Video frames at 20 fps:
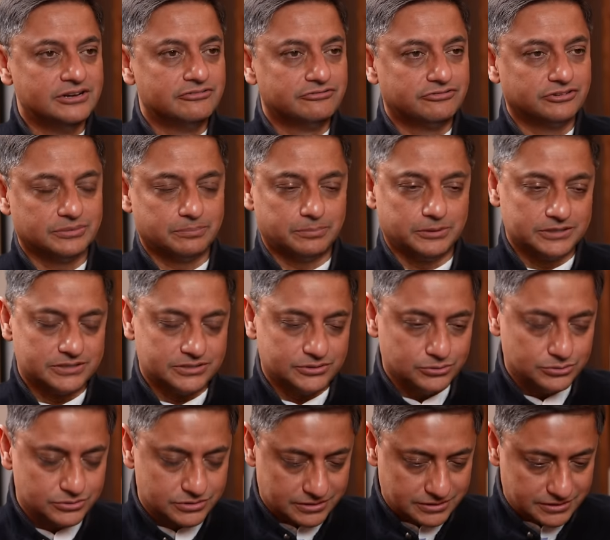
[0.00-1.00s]
for the person
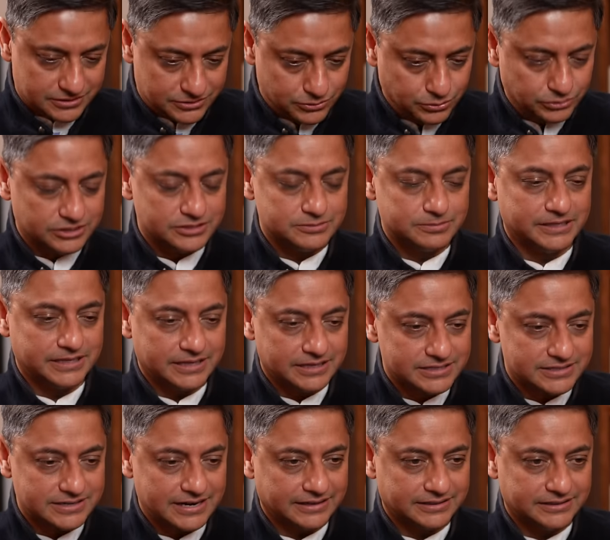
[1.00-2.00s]
whose tooth is being
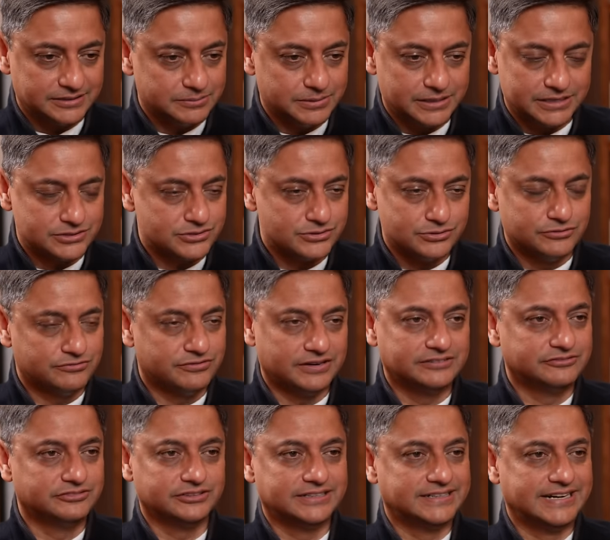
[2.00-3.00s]
extracted, but it's no
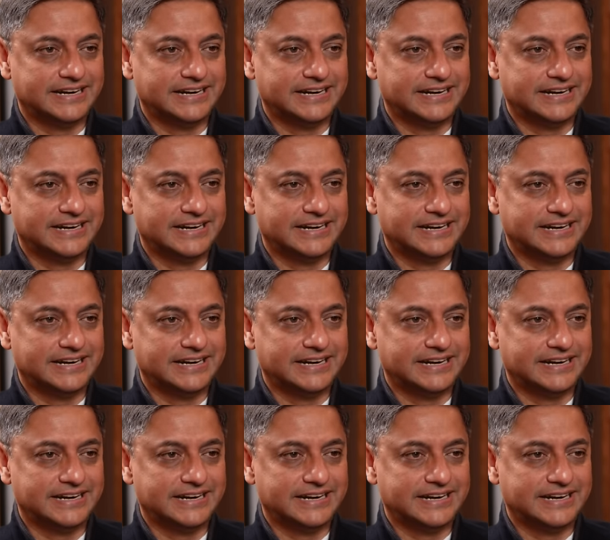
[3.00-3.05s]
fun for the